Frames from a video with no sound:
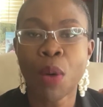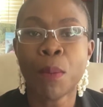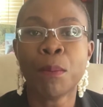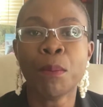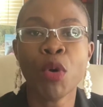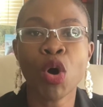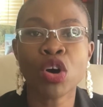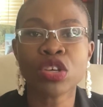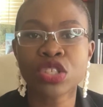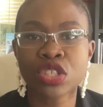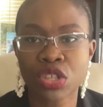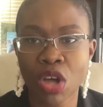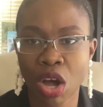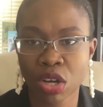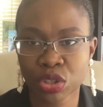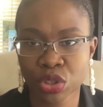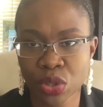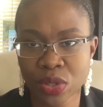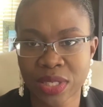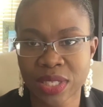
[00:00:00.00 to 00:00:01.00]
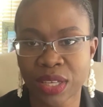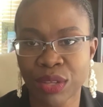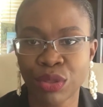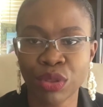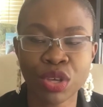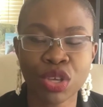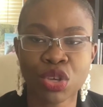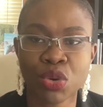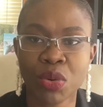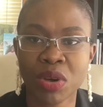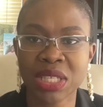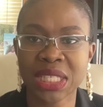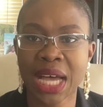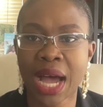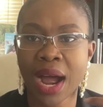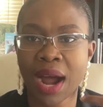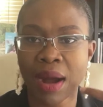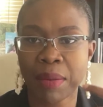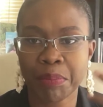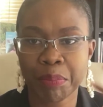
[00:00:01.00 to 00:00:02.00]
Most doctors in the US
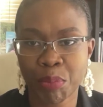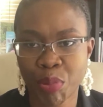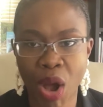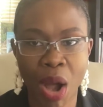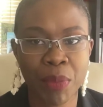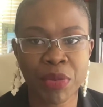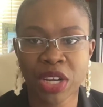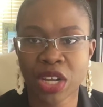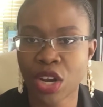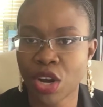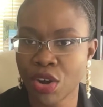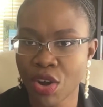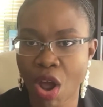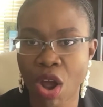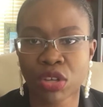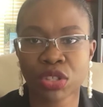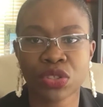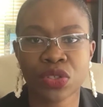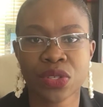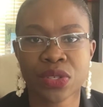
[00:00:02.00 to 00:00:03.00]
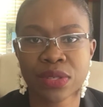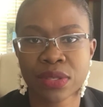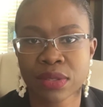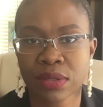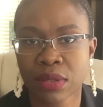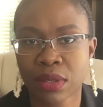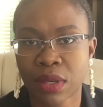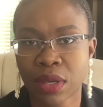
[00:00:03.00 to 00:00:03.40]
are primary care doctors.